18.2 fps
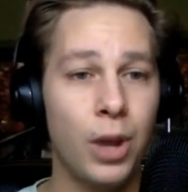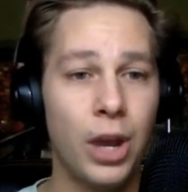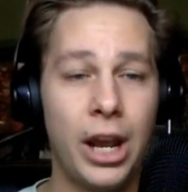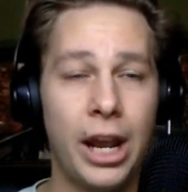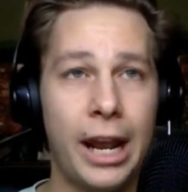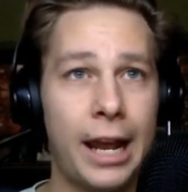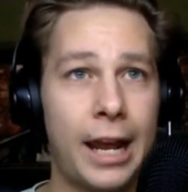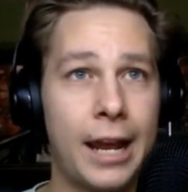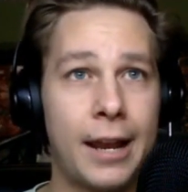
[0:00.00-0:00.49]

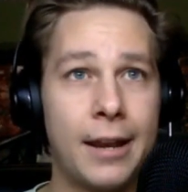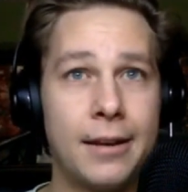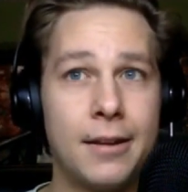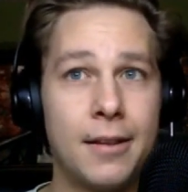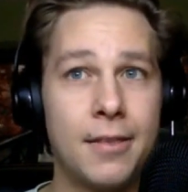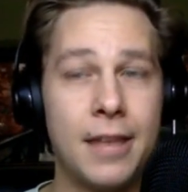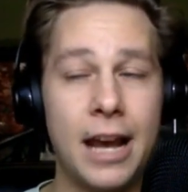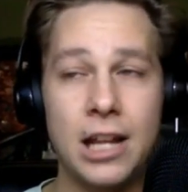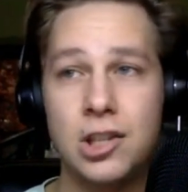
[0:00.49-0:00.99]

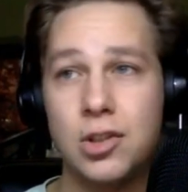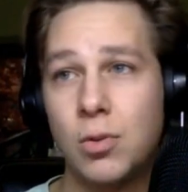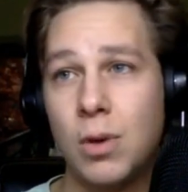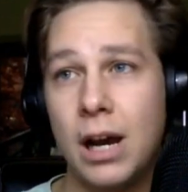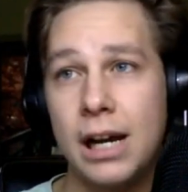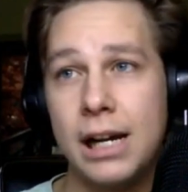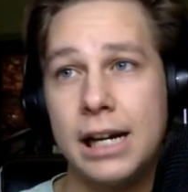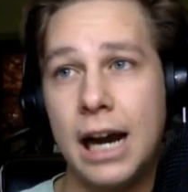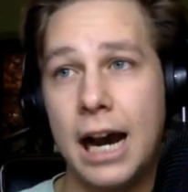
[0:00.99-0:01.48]
And that's
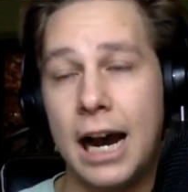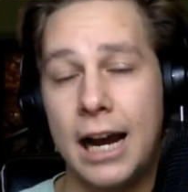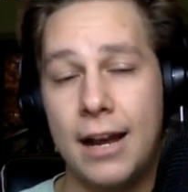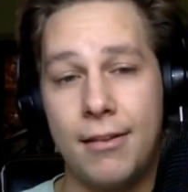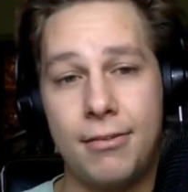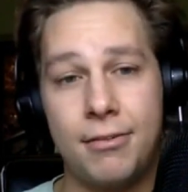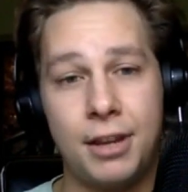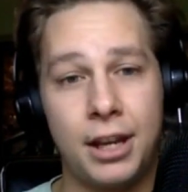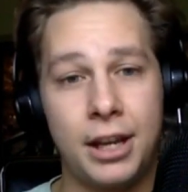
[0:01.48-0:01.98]
why
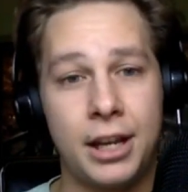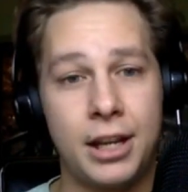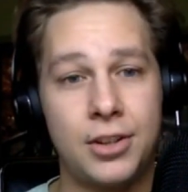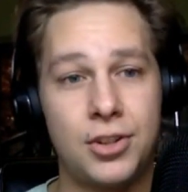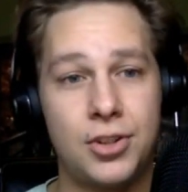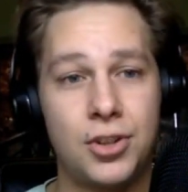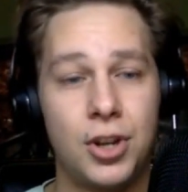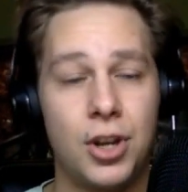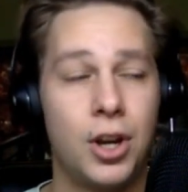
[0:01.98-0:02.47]
I think
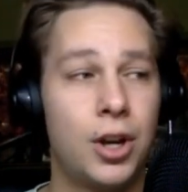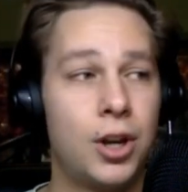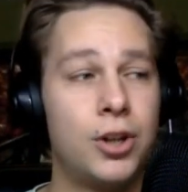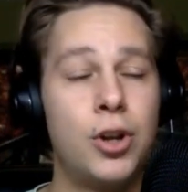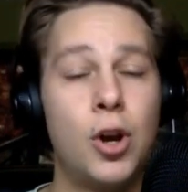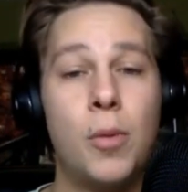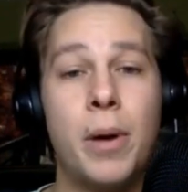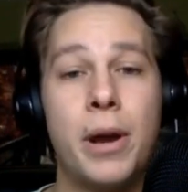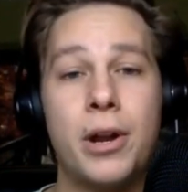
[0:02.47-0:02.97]
it's
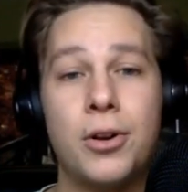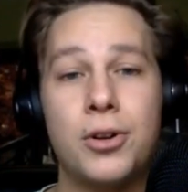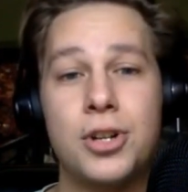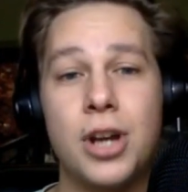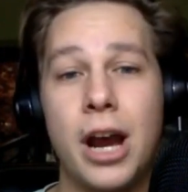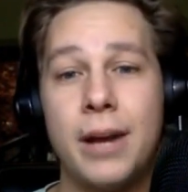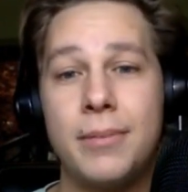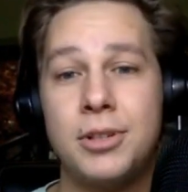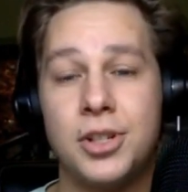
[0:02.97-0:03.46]
no better
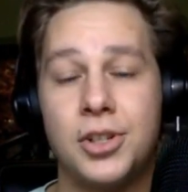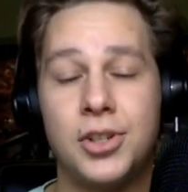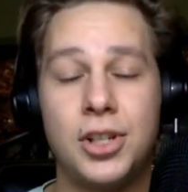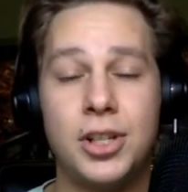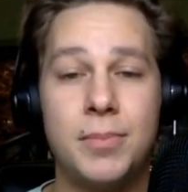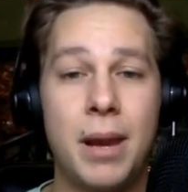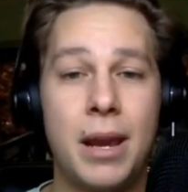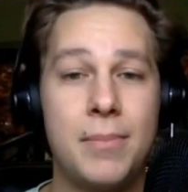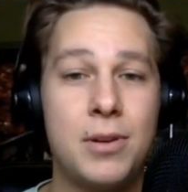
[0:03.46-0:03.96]
time to
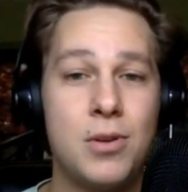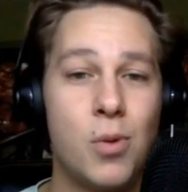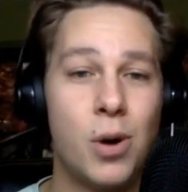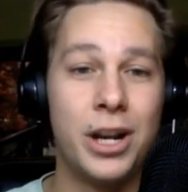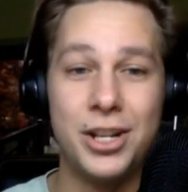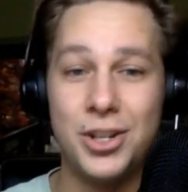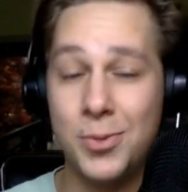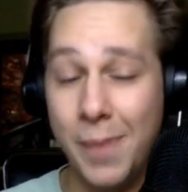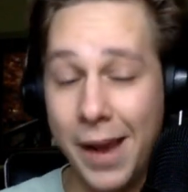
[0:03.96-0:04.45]
see maybe
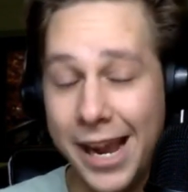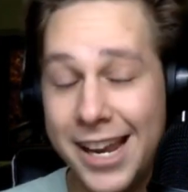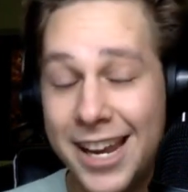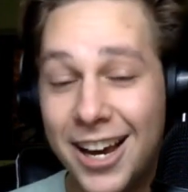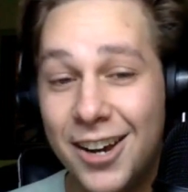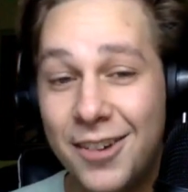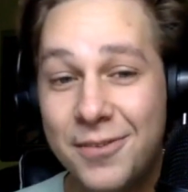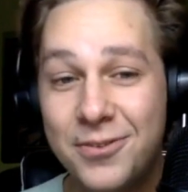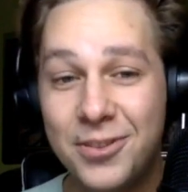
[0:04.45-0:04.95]
what he's made
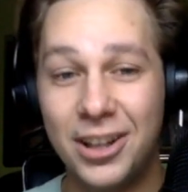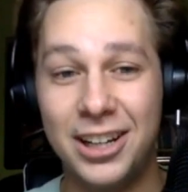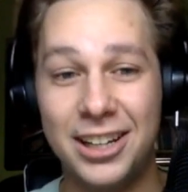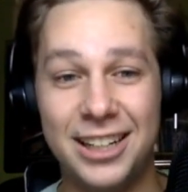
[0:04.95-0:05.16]
of